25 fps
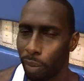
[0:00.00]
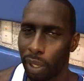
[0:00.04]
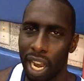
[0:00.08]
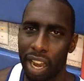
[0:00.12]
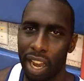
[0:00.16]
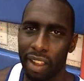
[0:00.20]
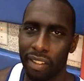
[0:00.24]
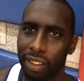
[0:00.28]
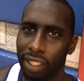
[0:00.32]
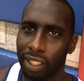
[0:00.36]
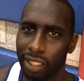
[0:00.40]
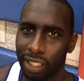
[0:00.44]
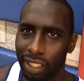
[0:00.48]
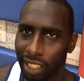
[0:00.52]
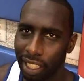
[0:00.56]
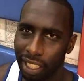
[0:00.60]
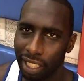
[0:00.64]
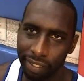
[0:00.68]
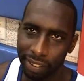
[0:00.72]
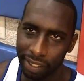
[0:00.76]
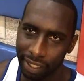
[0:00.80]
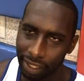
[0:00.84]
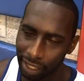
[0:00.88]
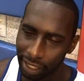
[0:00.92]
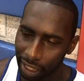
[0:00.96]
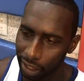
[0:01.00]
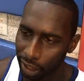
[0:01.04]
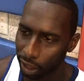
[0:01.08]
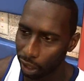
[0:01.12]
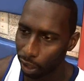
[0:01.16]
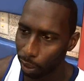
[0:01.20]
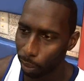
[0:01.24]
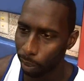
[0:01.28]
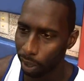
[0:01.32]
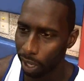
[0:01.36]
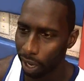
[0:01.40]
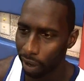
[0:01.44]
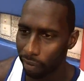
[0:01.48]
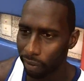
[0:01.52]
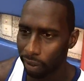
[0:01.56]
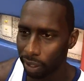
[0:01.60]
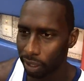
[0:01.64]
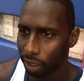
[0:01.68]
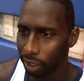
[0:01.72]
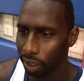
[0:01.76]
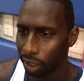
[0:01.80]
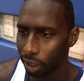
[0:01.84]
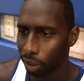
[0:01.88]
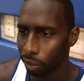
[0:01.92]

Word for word: whatever TV station or whatever the